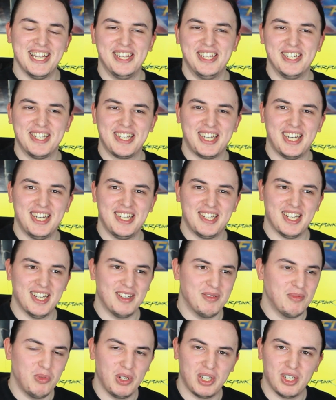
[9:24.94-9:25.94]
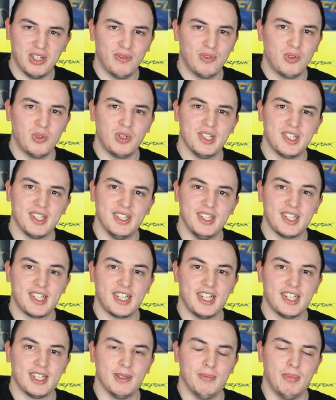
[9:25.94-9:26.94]
in this case and we can of course
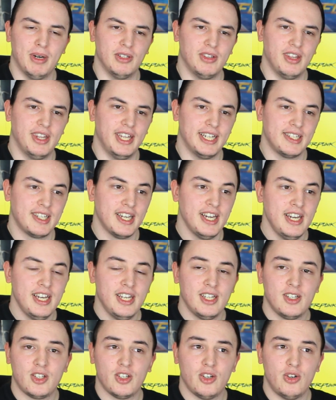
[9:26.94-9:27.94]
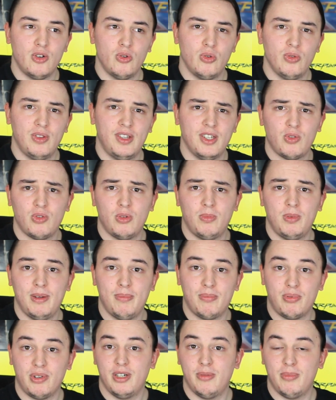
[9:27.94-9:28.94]
discuss about about that. So this would be
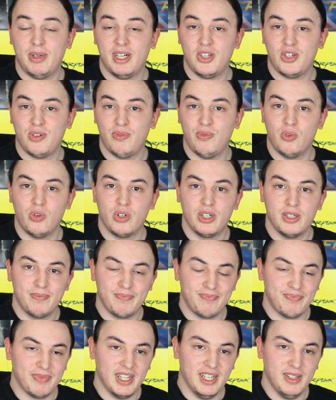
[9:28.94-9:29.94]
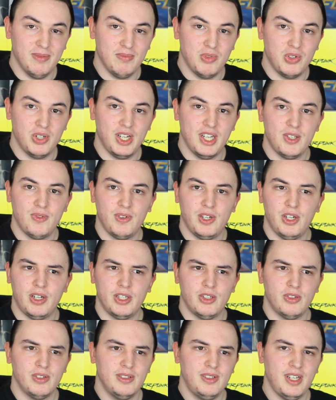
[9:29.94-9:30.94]
pretty much for uh, today's video. I
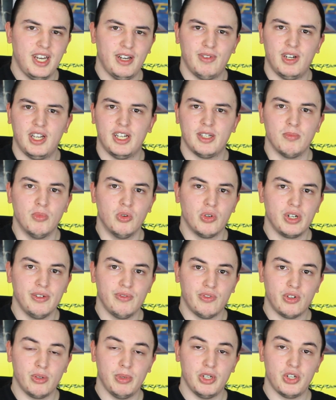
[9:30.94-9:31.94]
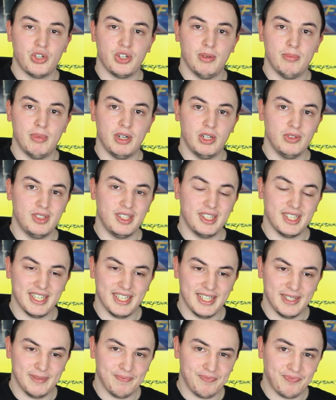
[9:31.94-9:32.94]
don't have a lot more information about
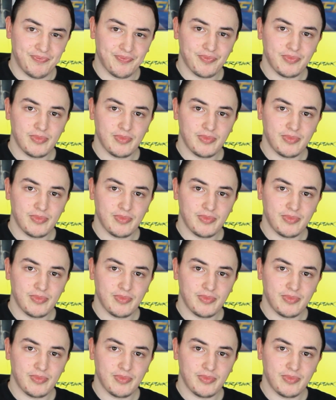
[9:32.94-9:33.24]
um,